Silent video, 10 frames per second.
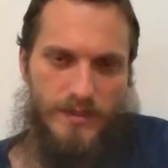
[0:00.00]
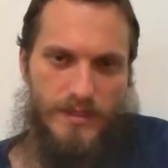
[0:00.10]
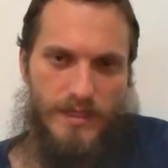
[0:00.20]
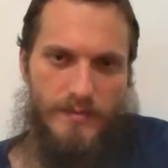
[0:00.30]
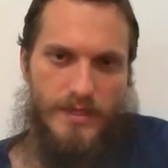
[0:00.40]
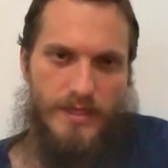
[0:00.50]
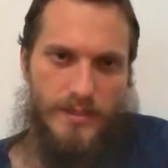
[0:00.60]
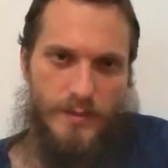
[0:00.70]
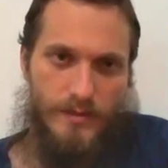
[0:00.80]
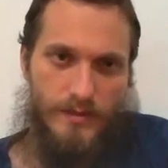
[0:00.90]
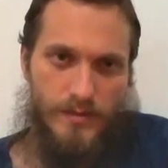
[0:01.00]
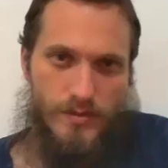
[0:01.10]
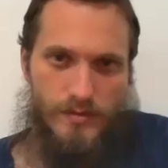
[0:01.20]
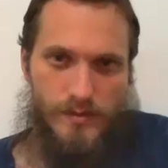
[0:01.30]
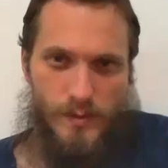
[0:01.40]
And by a
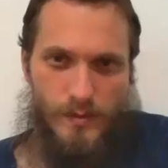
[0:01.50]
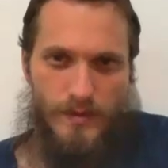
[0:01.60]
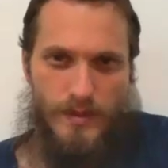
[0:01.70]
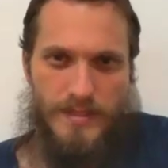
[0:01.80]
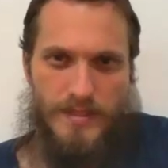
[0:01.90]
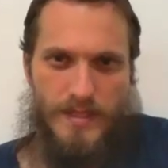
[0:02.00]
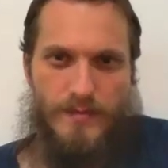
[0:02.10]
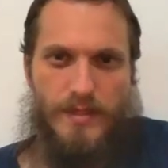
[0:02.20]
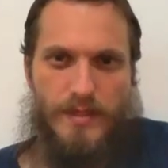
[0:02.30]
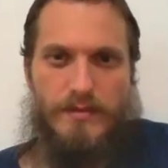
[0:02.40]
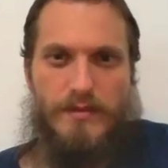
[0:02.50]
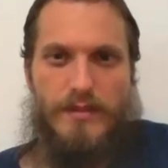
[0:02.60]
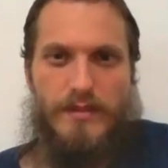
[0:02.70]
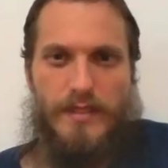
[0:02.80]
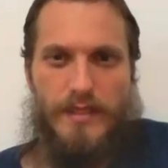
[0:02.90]
spiritual experience, I mean
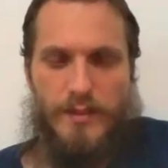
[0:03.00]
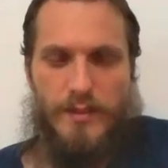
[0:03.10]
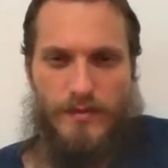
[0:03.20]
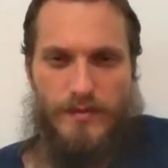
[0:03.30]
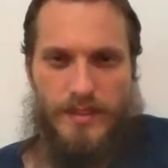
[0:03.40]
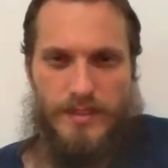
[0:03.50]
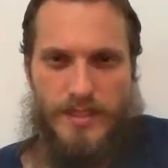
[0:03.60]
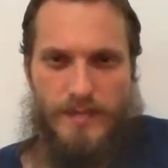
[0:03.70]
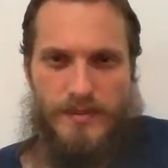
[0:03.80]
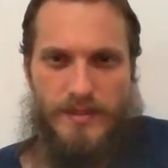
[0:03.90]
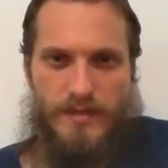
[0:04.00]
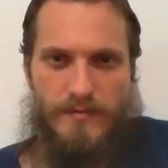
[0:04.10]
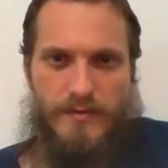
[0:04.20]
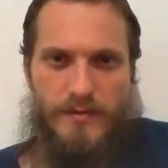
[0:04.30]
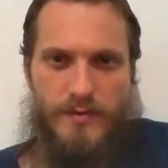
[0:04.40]
experience something that
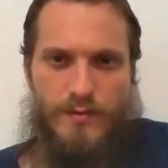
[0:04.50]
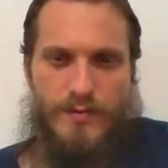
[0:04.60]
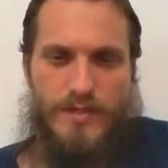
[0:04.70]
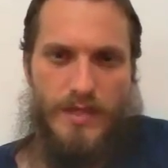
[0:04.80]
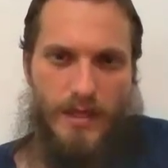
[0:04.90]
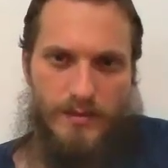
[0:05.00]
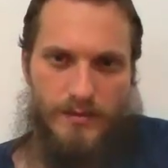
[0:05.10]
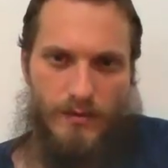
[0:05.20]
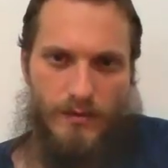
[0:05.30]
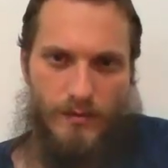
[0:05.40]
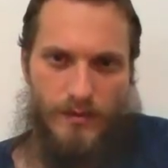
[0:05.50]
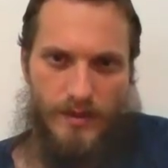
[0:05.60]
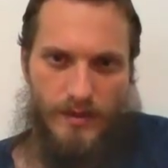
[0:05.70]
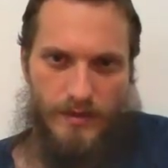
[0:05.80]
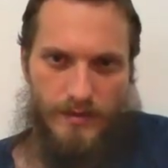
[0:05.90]
feels beyond what we
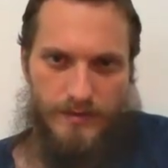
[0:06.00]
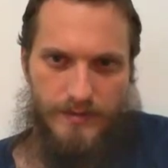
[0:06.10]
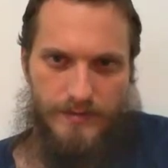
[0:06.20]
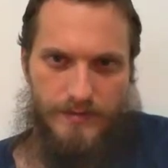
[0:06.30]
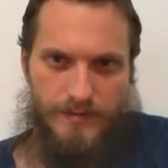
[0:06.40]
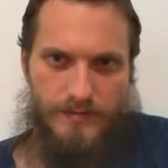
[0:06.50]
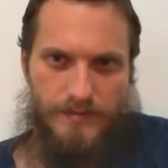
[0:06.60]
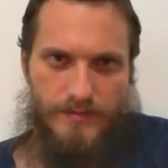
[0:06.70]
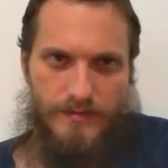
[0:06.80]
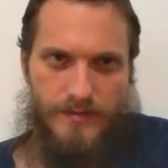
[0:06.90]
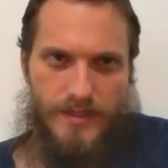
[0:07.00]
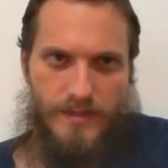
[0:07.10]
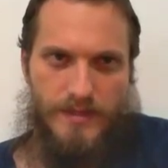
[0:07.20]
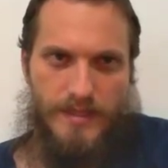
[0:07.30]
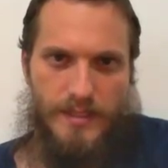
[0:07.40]
are,
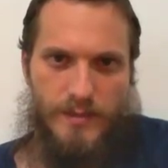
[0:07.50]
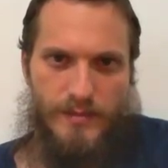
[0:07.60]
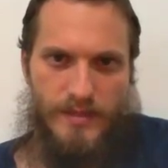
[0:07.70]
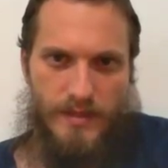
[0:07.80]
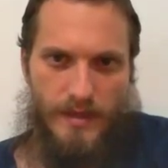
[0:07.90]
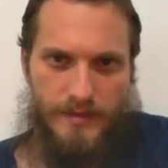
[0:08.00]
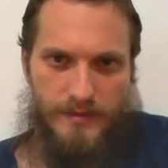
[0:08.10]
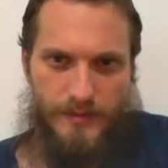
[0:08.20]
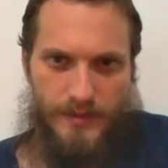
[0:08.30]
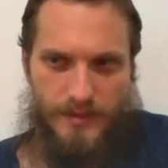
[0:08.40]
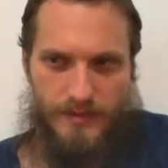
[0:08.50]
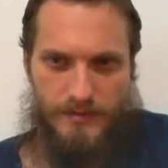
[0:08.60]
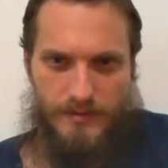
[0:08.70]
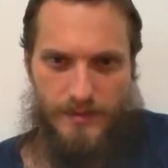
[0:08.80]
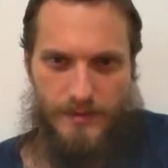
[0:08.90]
something that's beyond me,
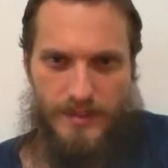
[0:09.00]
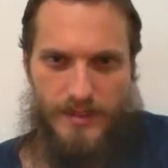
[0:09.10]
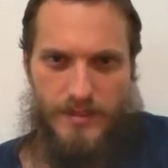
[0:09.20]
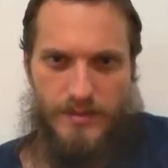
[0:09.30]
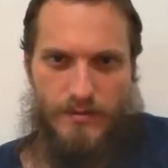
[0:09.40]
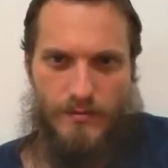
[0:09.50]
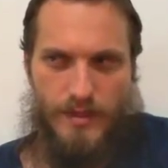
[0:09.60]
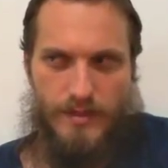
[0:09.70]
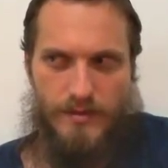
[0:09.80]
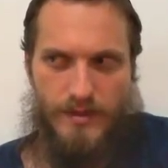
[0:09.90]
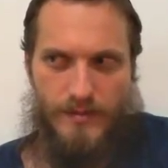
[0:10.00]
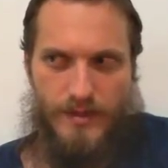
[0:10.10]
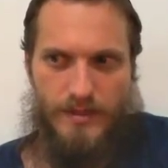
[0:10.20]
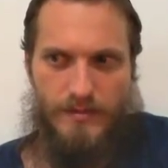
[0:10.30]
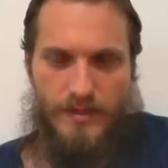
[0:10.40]
something that's greater than
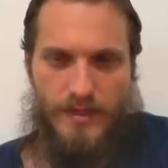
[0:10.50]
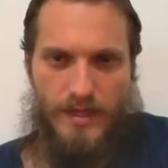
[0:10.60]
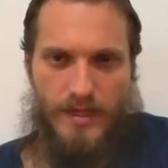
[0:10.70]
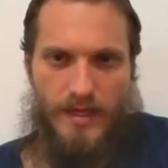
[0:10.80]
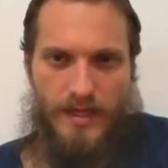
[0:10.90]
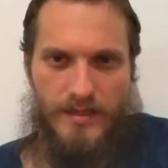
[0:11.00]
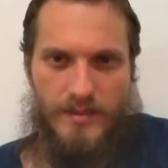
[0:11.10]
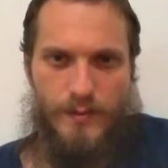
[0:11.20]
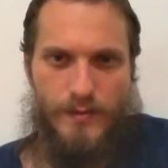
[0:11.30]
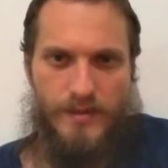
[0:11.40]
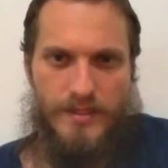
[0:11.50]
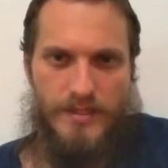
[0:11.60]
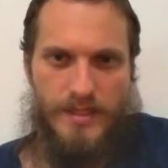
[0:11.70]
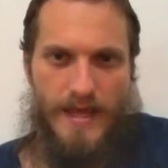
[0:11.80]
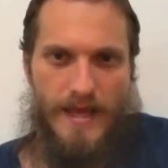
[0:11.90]
me, but I experience
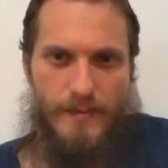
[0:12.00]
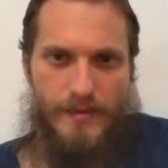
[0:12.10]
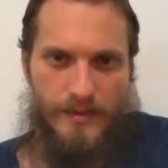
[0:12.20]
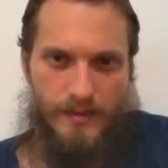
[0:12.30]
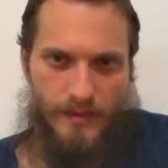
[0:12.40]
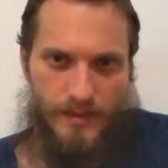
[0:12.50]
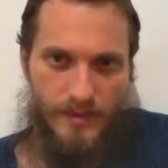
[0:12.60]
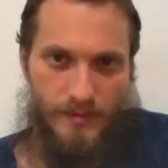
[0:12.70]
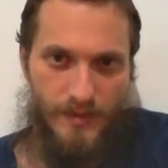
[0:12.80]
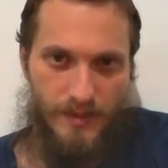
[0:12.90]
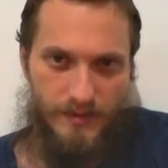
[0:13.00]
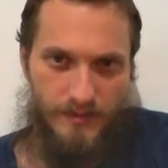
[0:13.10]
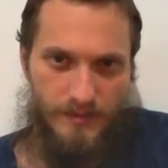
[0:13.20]
it happening within me.